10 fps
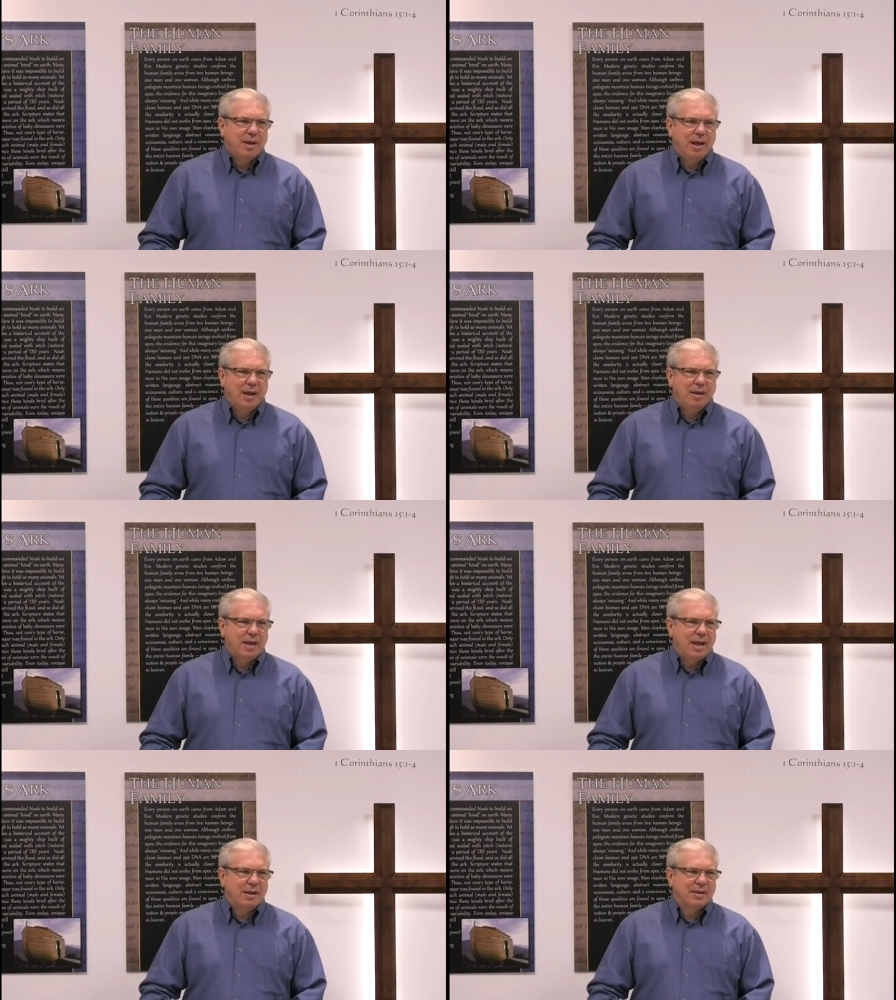
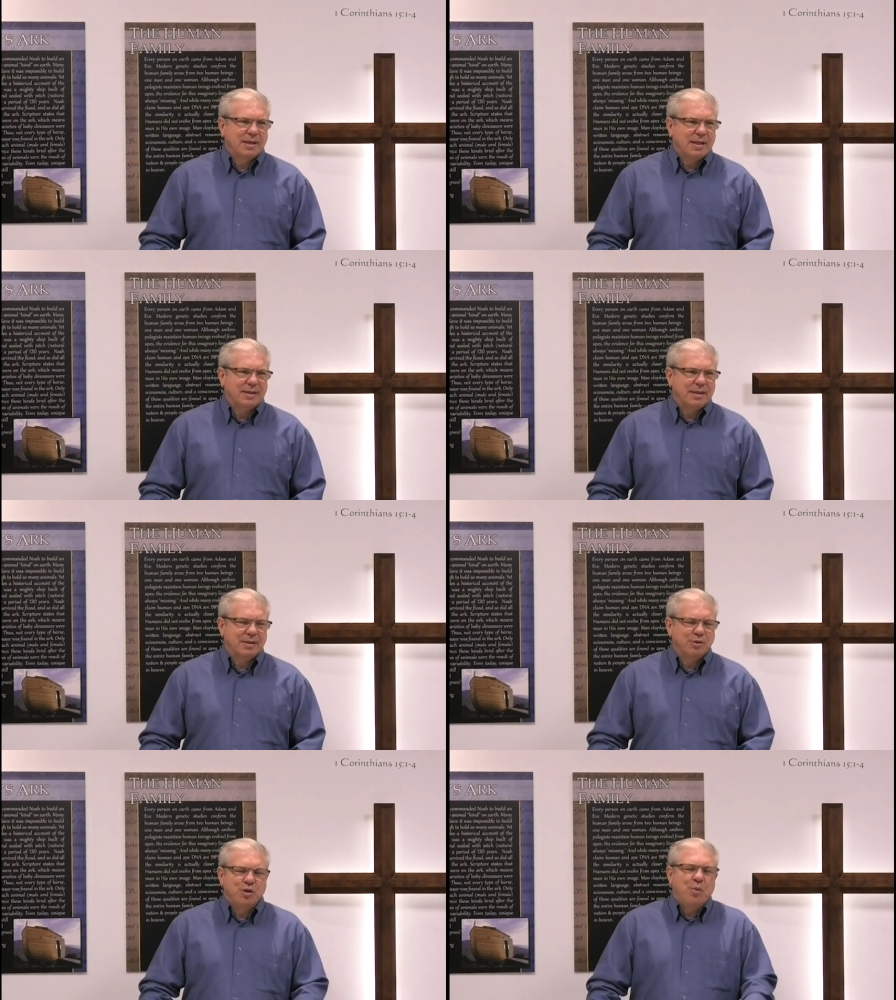that, that, that
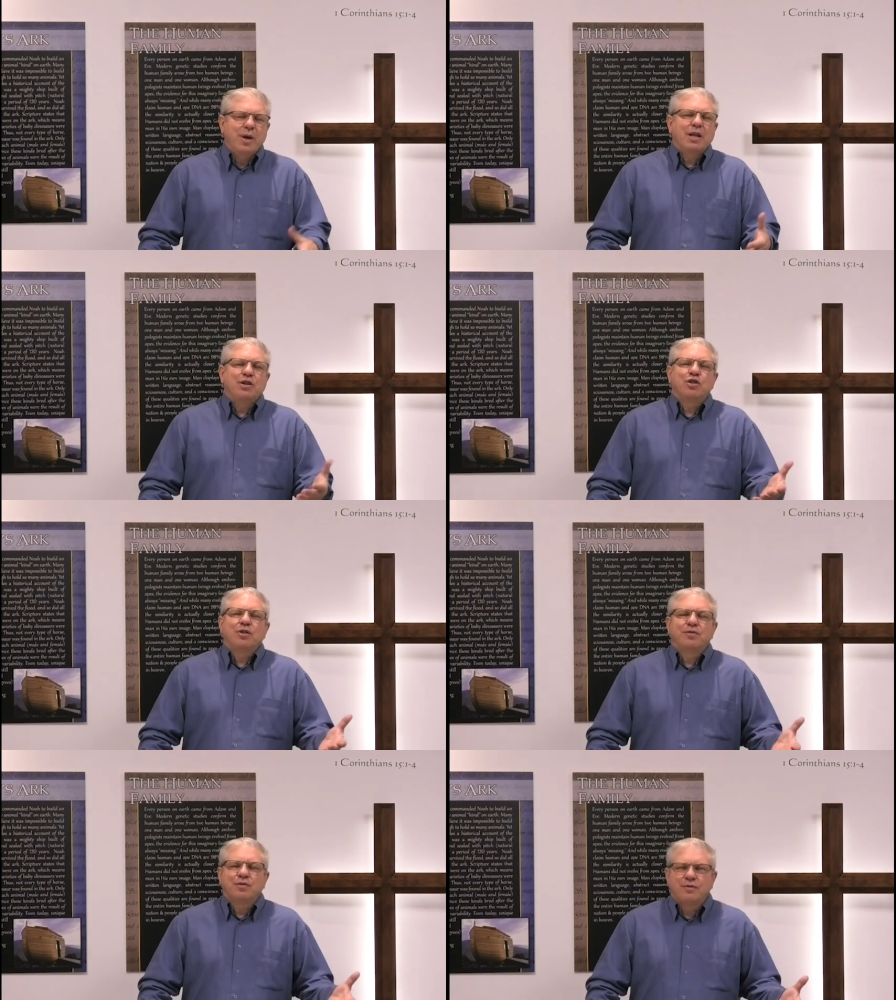there's no way they
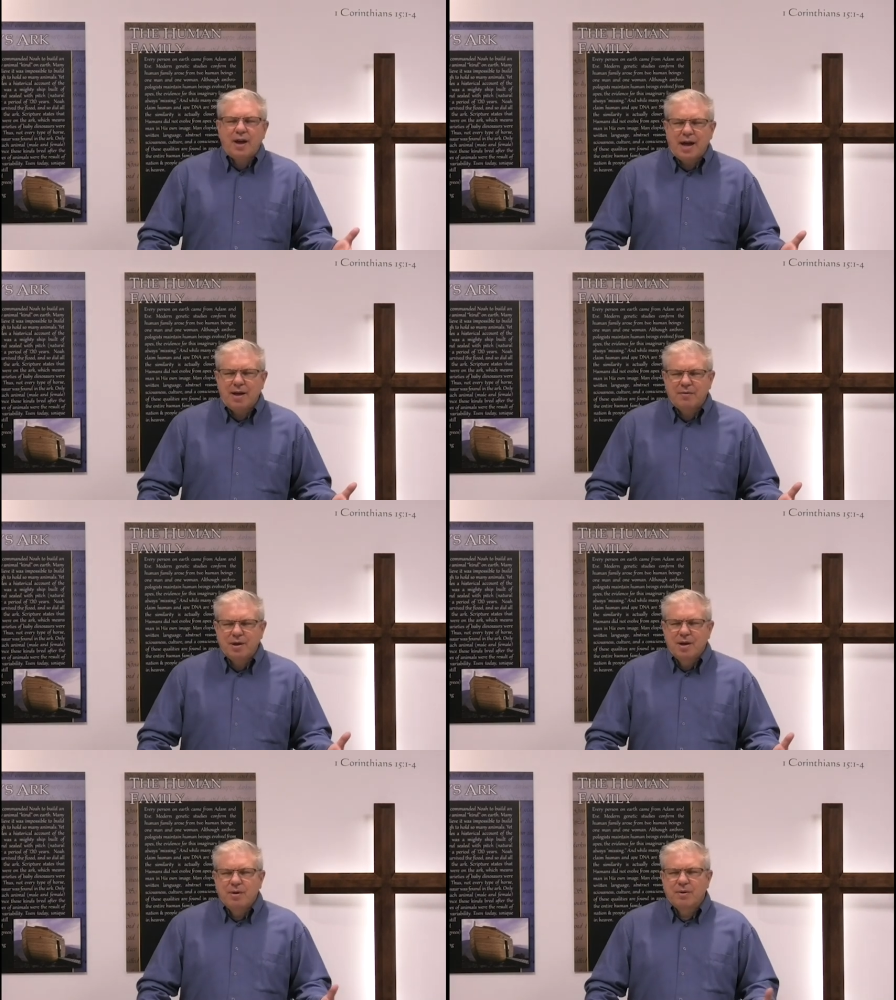should have survived,
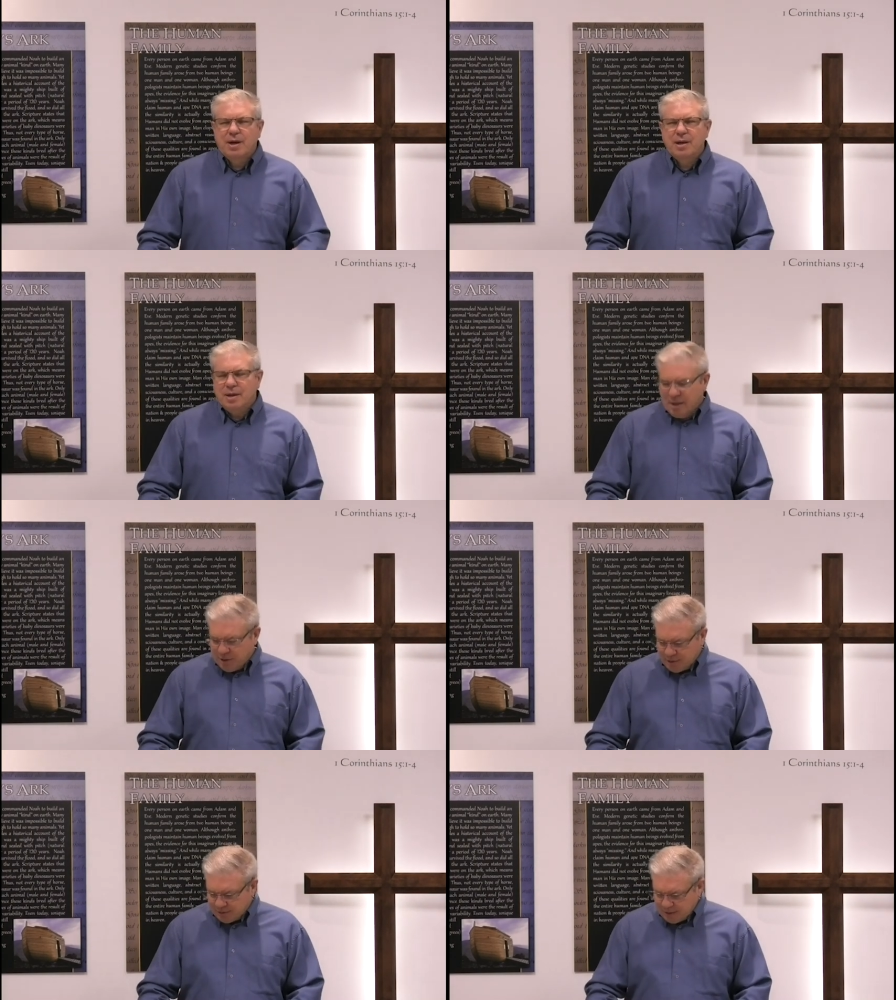right? It
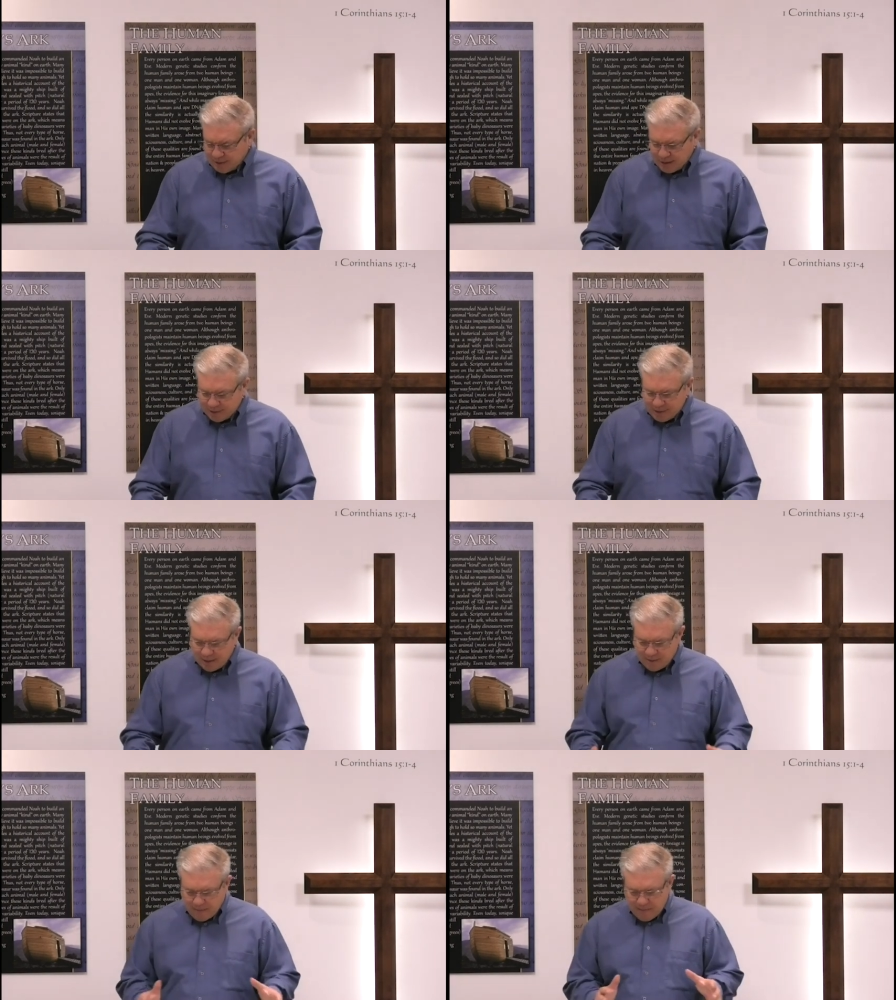just, it
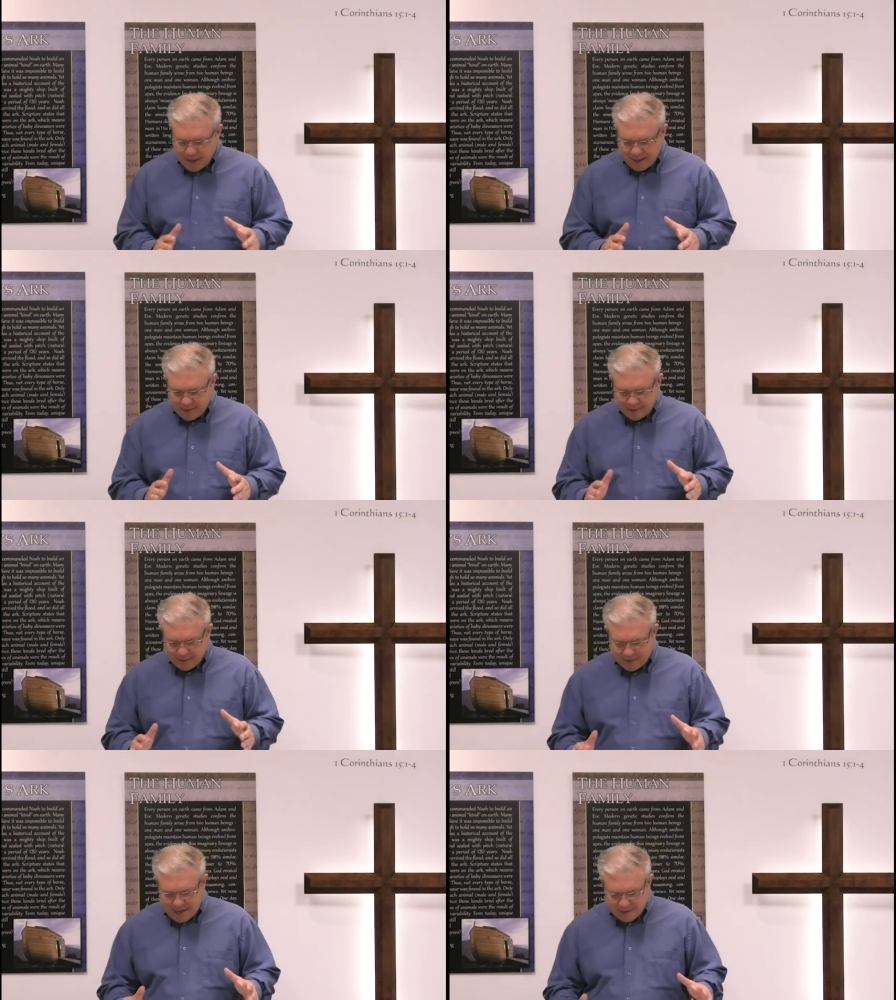doesn't make
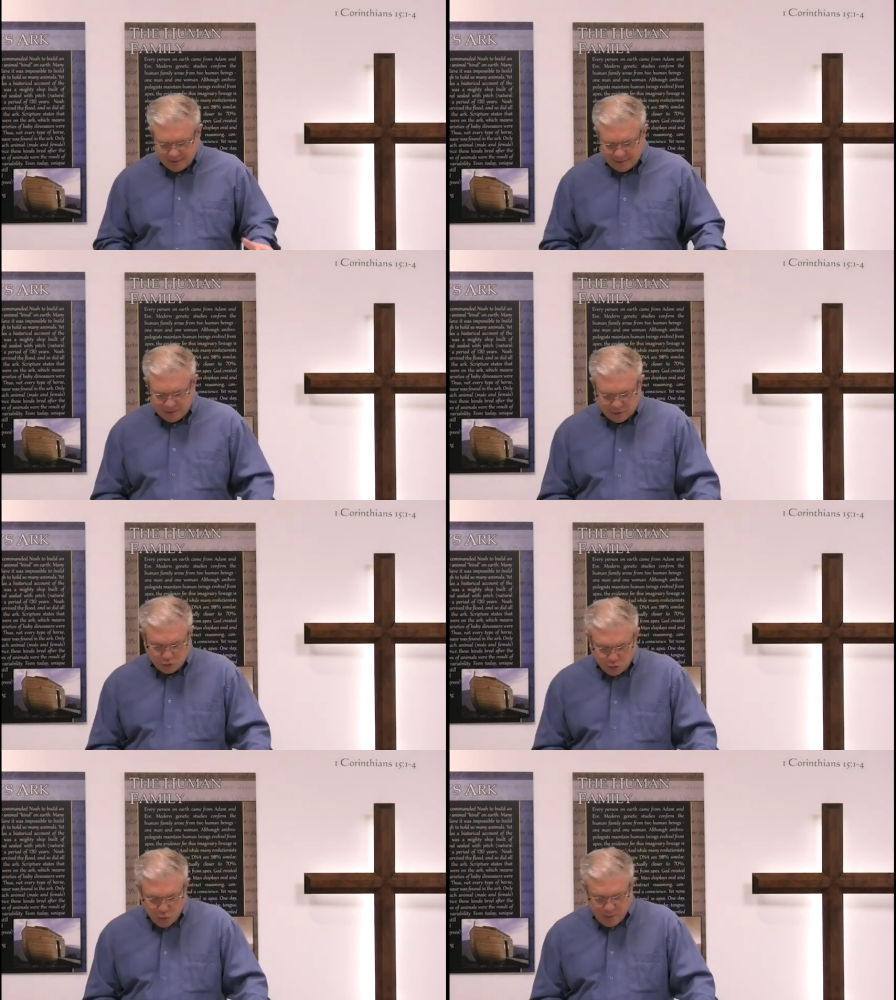sense. It's a
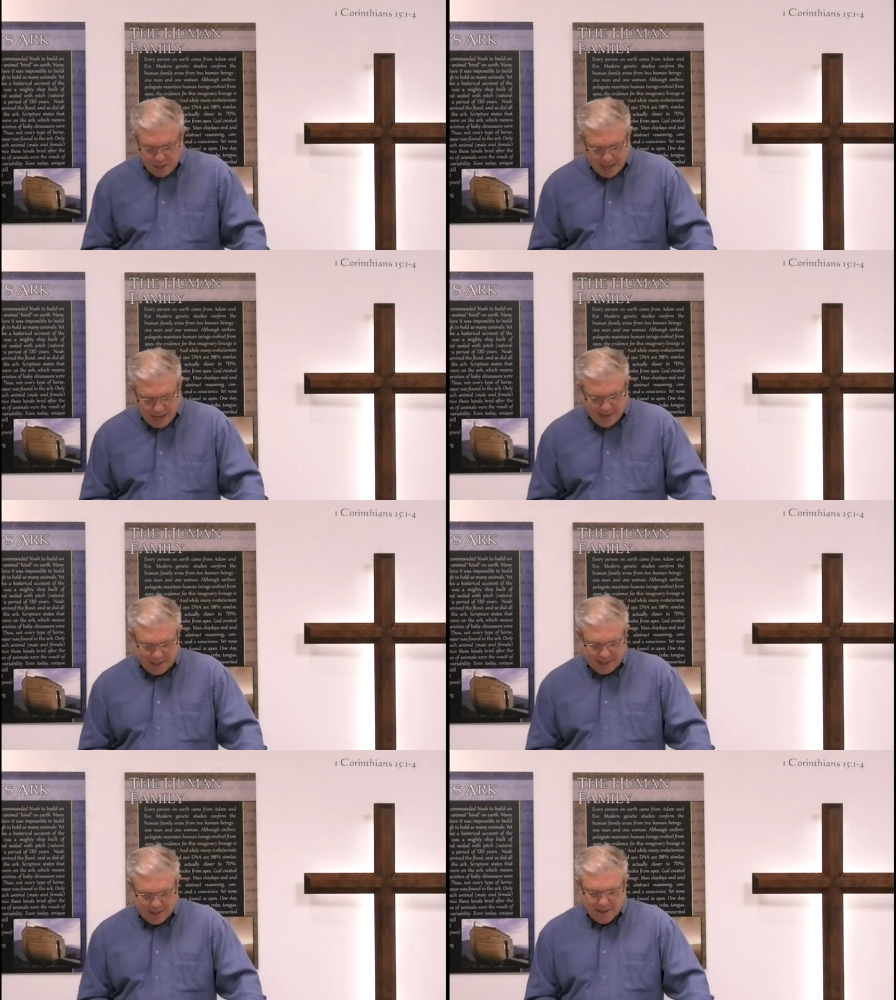stupid
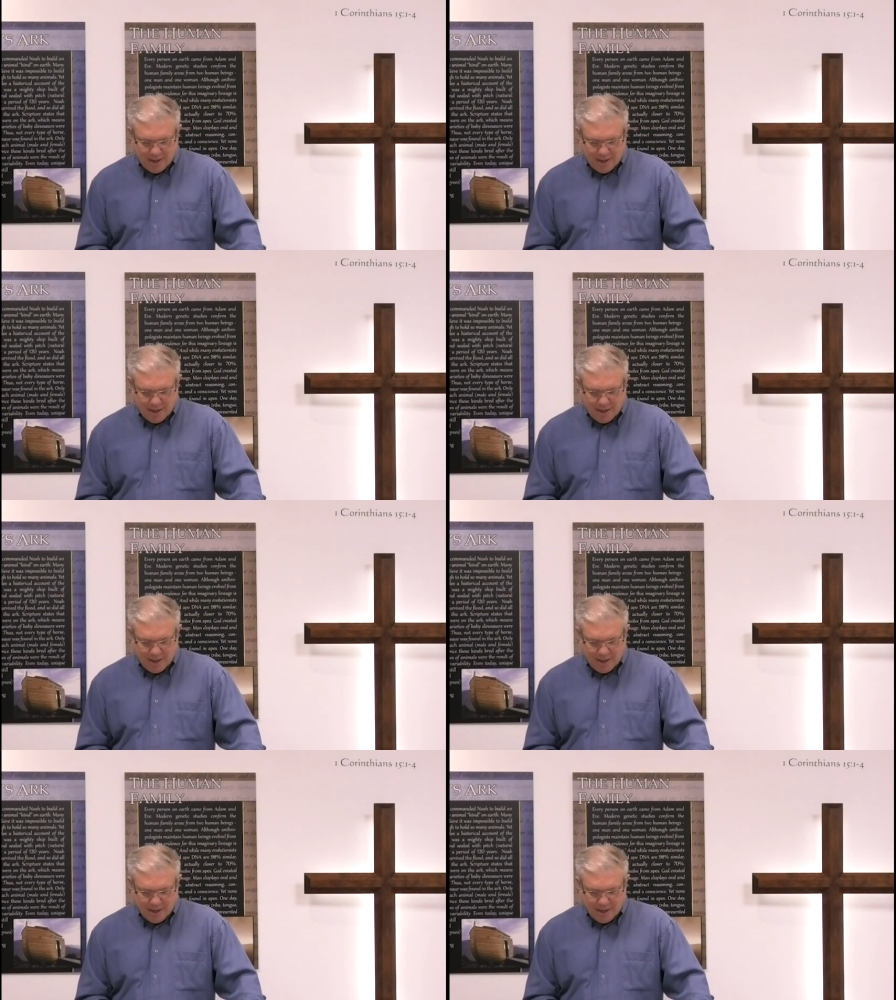ending.